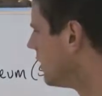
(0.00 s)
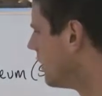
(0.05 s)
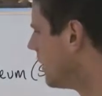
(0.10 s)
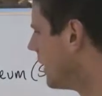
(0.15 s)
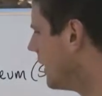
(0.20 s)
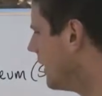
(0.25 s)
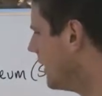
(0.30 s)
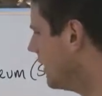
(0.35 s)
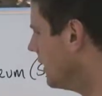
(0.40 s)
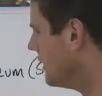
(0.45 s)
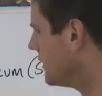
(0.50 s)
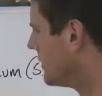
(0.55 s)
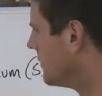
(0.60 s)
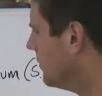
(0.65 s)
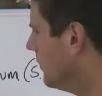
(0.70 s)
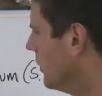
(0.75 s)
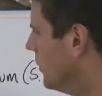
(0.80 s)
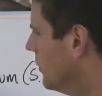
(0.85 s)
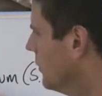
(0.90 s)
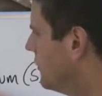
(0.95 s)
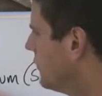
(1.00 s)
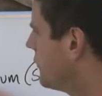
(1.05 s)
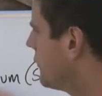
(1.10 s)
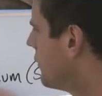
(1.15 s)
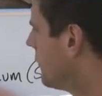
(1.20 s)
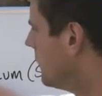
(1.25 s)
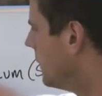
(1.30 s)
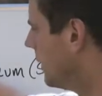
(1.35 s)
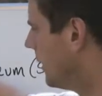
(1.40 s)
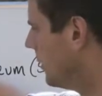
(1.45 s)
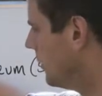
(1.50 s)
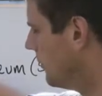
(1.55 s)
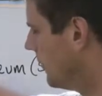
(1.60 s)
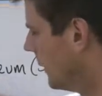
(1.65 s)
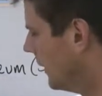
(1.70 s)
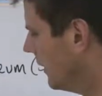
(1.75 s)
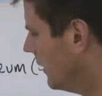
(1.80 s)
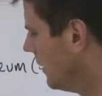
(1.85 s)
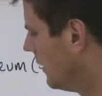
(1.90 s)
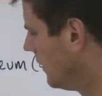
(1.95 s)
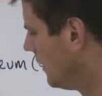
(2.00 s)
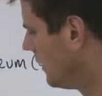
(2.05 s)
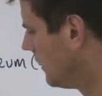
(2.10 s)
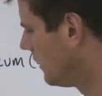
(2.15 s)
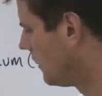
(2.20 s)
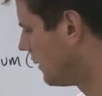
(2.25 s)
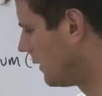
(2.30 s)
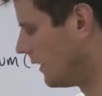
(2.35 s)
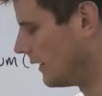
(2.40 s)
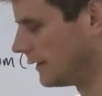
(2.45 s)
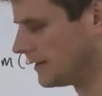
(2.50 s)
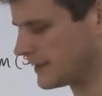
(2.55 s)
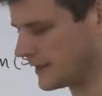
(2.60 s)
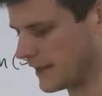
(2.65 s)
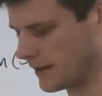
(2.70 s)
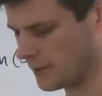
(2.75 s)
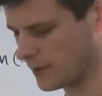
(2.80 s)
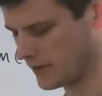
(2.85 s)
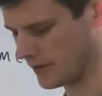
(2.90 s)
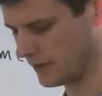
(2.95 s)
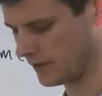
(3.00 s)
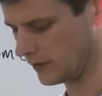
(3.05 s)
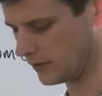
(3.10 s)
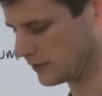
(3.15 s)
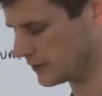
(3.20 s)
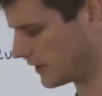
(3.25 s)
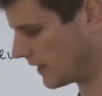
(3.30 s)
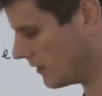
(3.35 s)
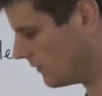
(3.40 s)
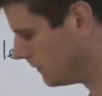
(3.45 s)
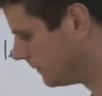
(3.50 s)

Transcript: is moved from the lumen and into the epithelial cell.